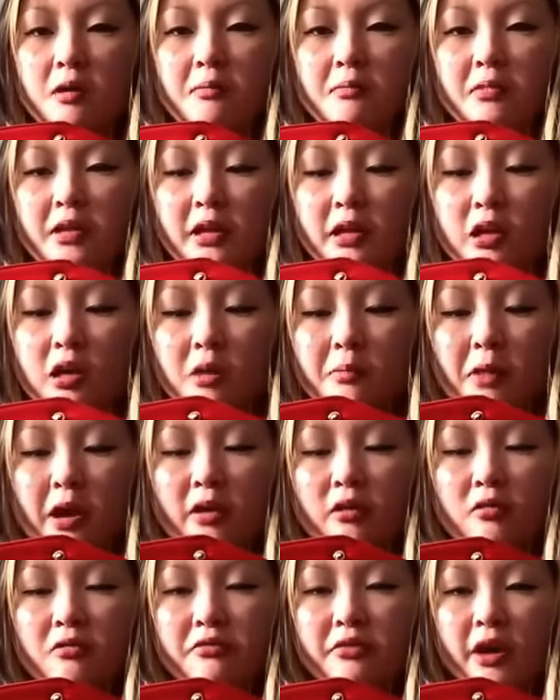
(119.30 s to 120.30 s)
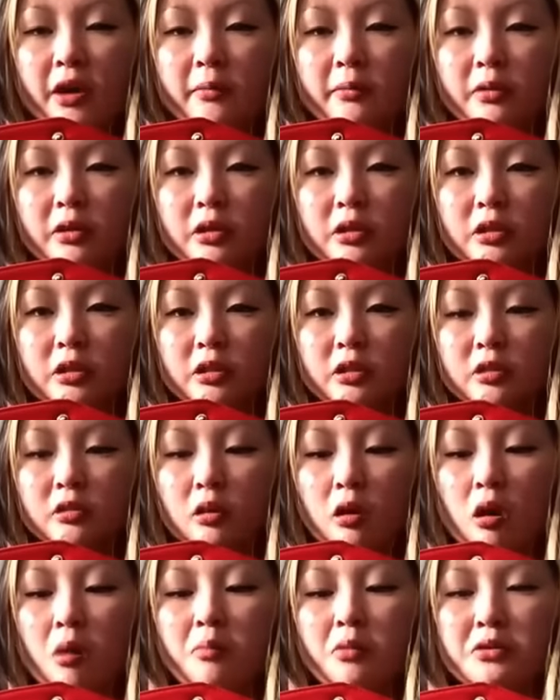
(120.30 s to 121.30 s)
like a microfiber,
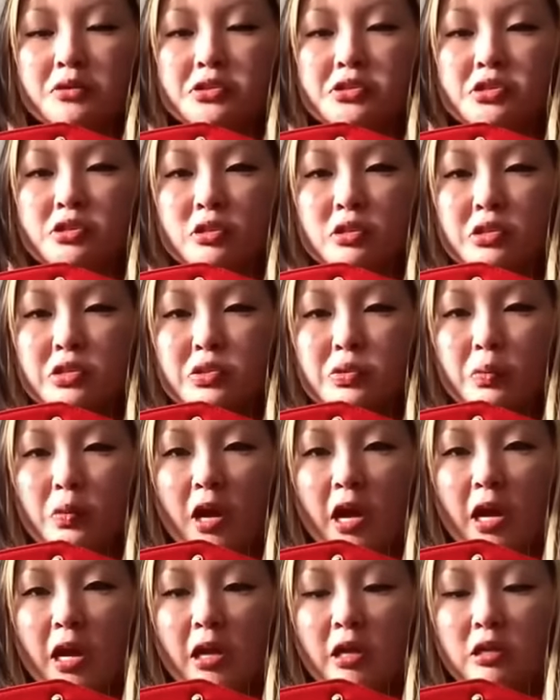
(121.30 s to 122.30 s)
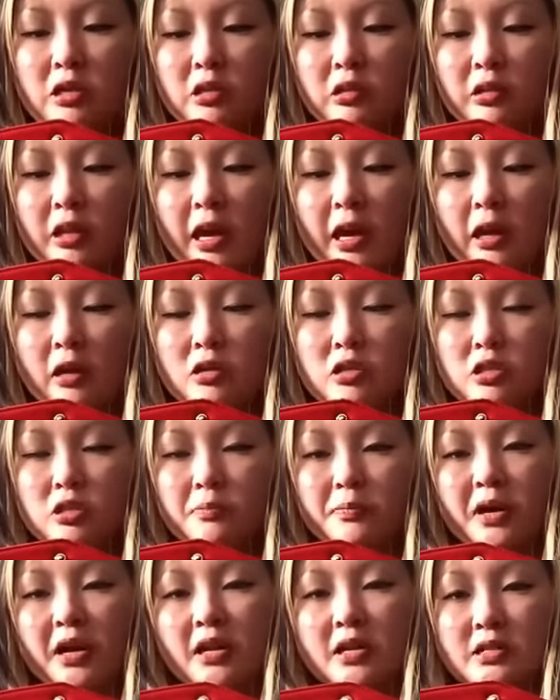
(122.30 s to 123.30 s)
almost suede like, so,
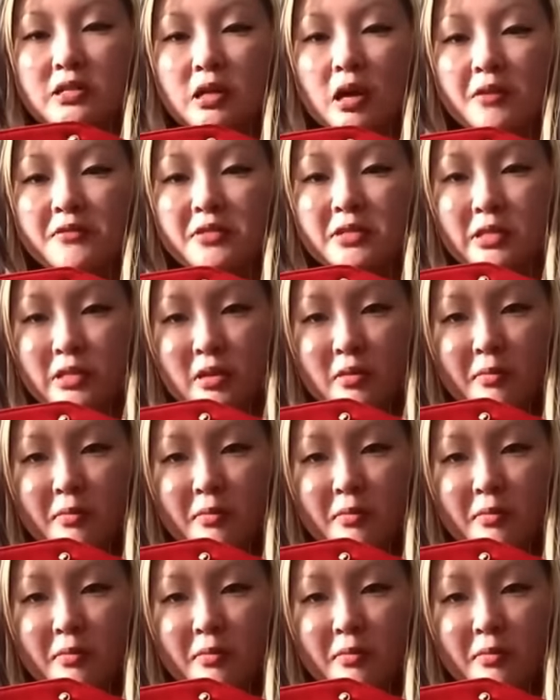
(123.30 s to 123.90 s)
but it's obviously